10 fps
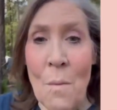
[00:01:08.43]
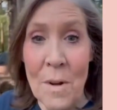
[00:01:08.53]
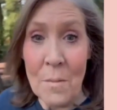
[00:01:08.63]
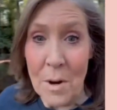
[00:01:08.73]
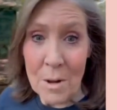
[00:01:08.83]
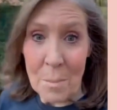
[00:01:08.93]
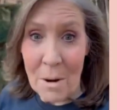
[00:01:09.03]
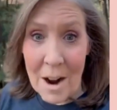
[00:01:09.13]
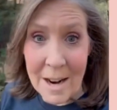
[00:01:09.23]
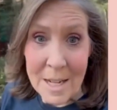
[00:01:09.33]
When we're the
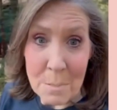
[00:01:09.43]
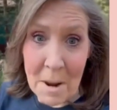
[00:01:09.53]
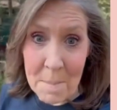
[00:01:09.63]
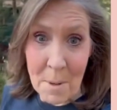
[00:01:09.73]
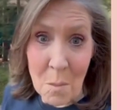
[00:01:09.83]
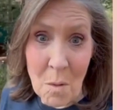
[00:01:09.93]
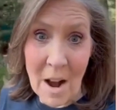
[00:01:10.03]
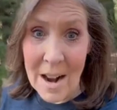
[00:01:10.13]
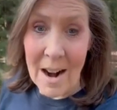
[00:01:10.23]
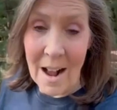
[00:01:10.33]
prize, people
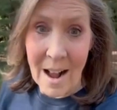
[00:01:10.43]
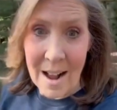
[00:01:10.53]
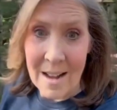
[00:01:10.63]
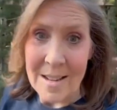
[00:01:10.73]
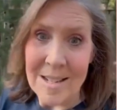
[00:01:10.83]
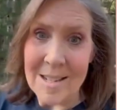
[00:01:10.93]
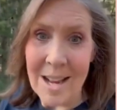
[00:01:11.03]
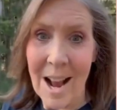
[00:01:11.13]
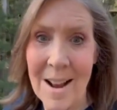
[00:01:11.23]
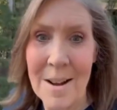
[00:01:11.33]
want
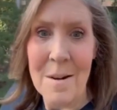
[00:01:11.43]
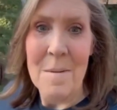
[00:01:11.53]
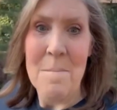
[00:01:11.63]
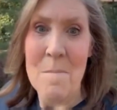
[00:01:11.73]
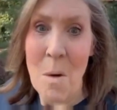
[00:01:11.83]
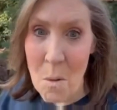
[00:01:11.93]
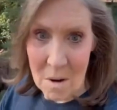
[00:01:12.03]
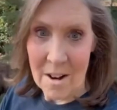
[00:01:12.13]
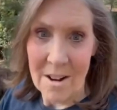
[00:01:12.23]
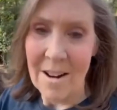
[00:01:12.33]
us
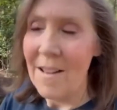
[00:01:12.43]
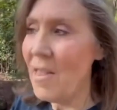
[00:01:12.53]
more.